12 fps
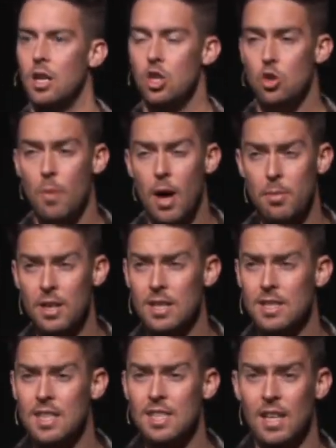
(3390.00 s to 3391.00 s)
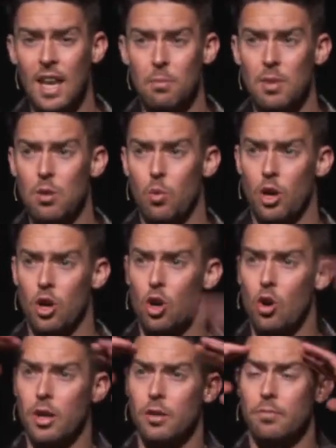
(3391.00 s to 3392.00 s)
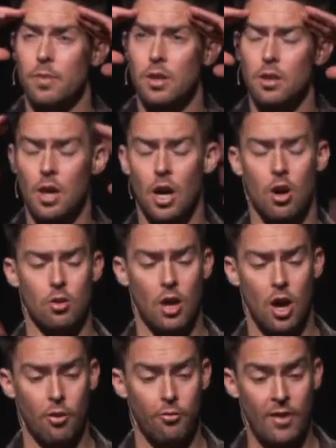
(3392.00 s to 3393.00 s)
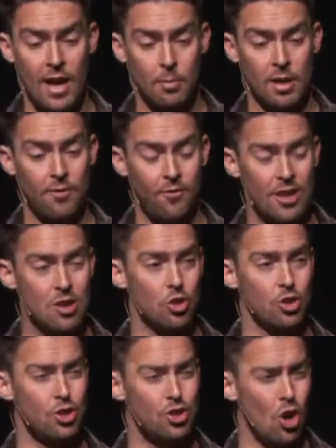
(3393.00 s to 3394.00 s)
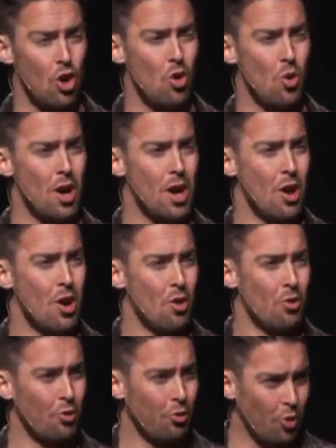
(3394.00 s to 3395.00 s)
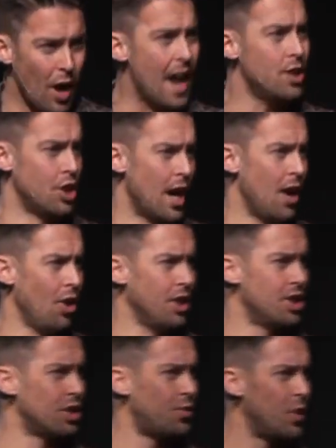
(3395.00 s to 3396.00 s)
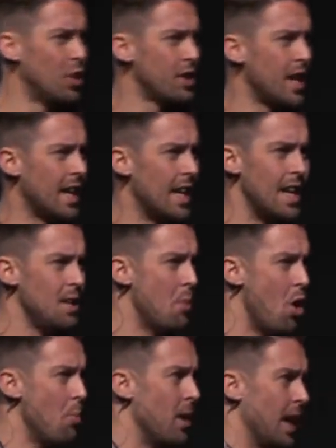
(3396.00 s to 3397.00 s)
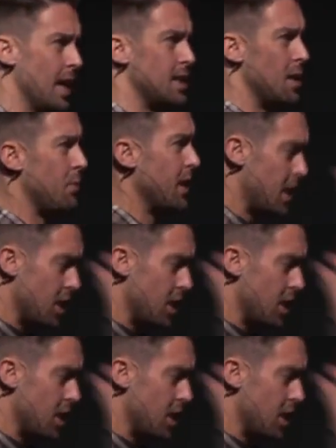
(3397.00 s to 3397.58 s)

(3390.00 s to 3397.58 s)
you might be in a season like me where you're going, God, our, our family feels so fragile. It just feels like at any moment, like something